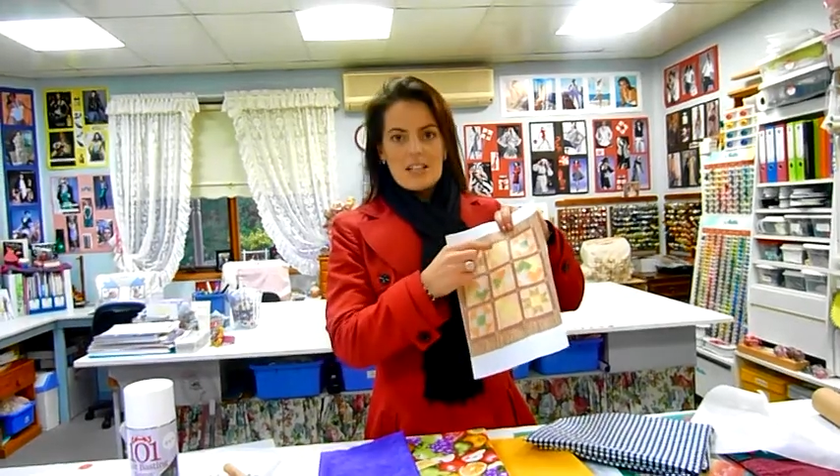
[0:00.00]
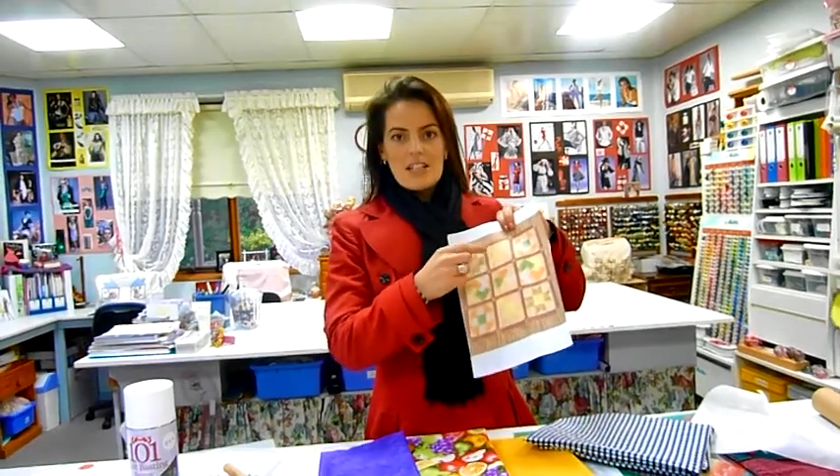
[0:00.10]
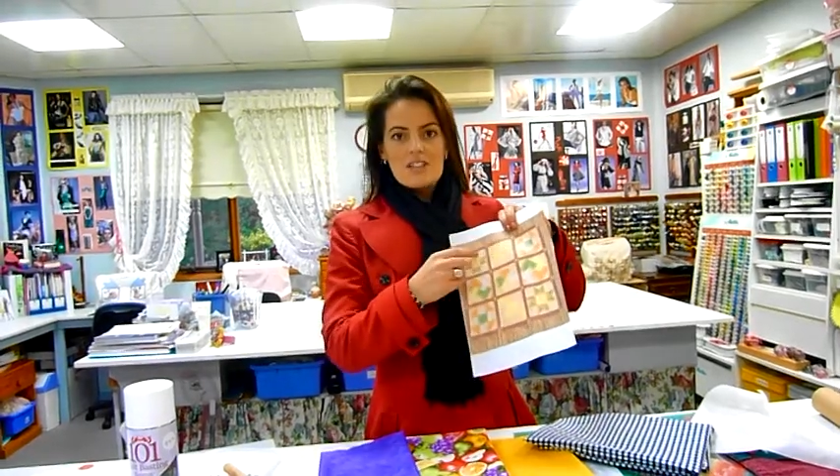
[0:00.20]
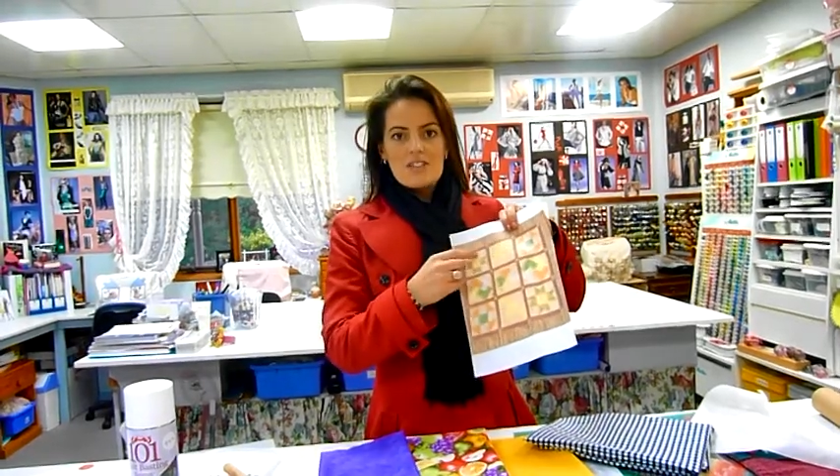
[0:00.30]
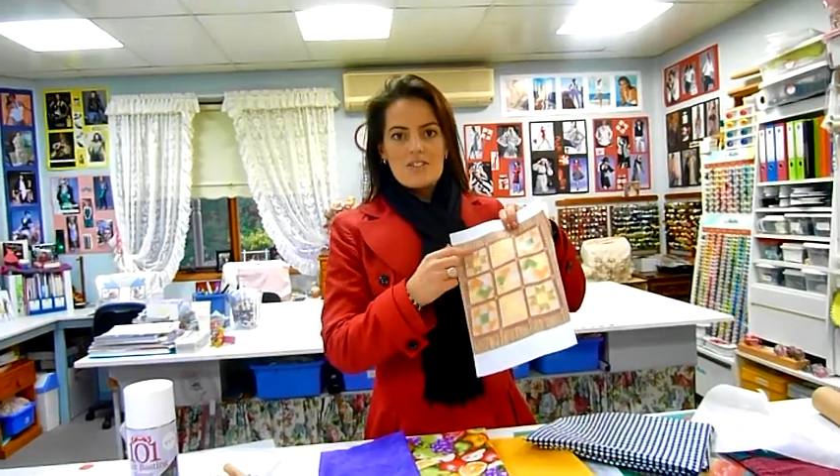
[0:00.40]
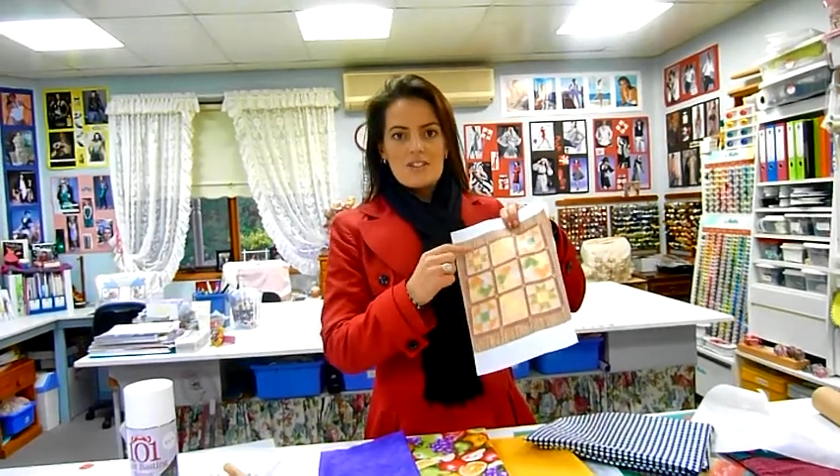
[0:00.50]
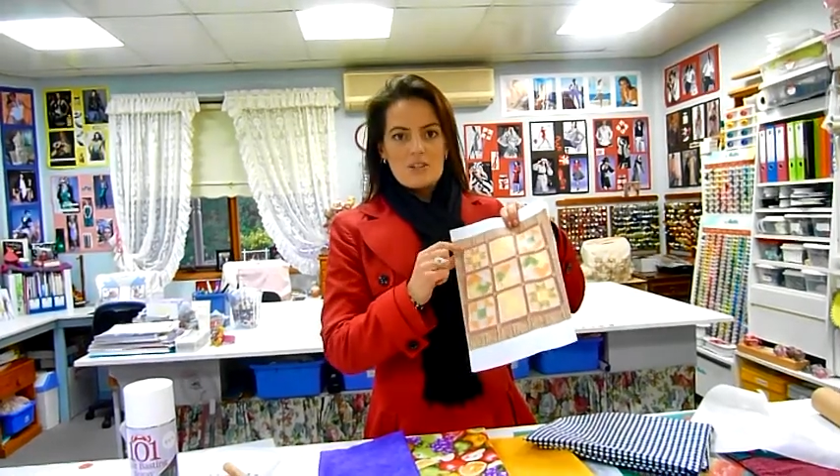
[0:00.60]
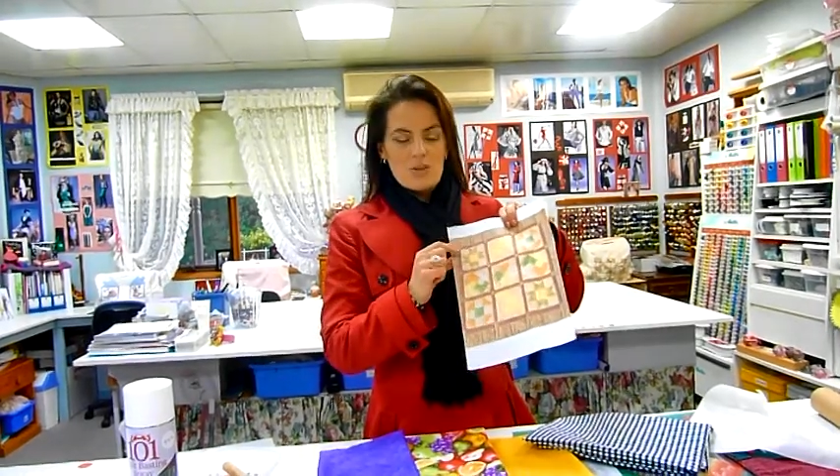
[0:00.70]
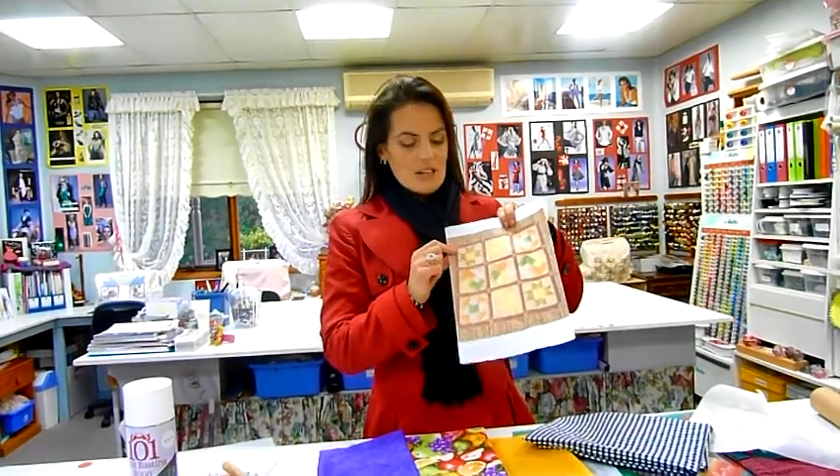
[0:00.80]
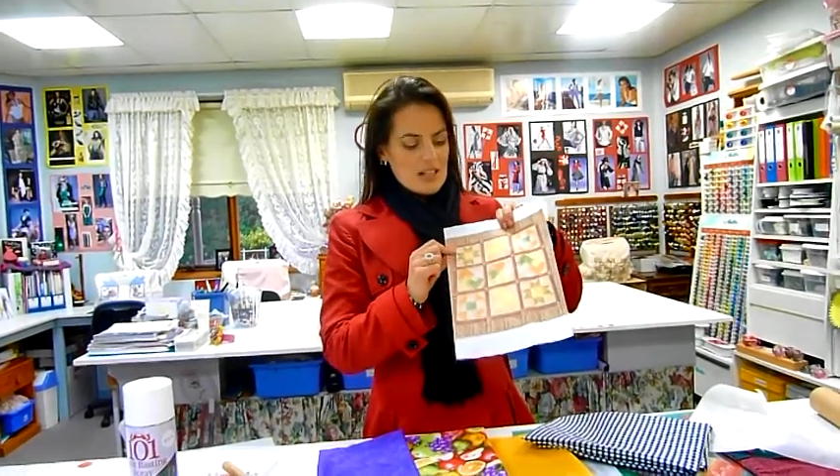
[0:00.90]
each of the
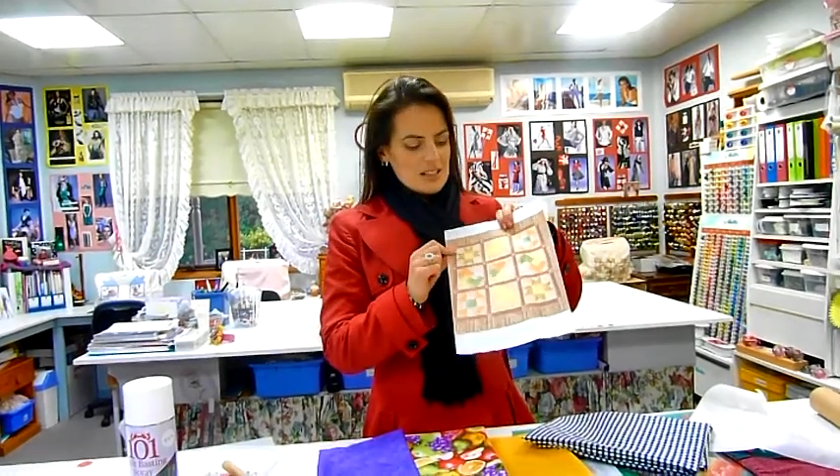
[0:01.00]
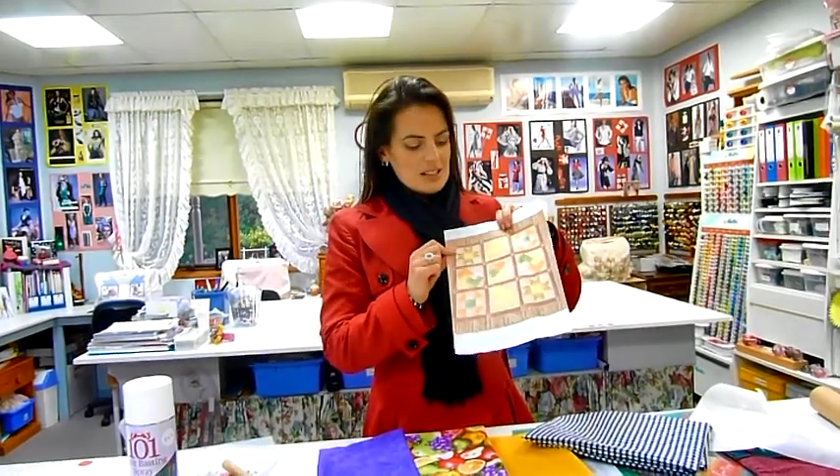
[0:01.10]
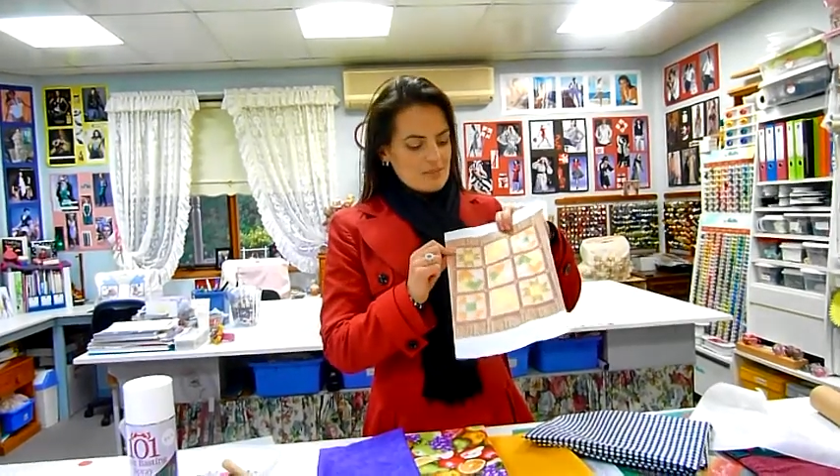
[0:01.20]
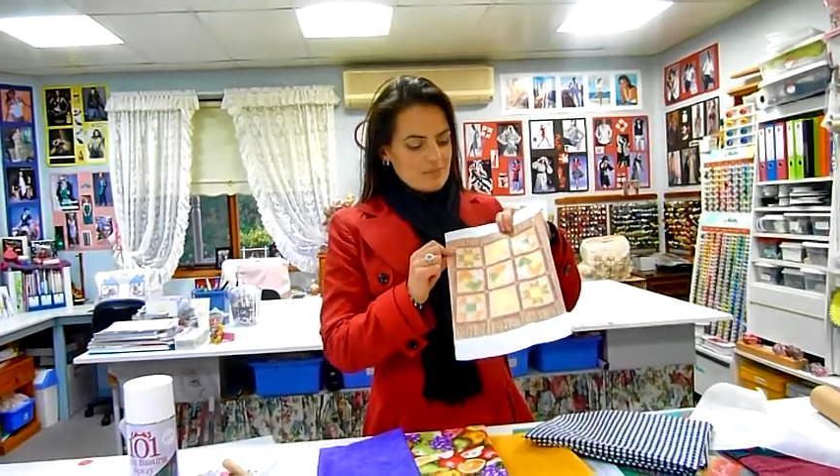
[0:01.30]
squares.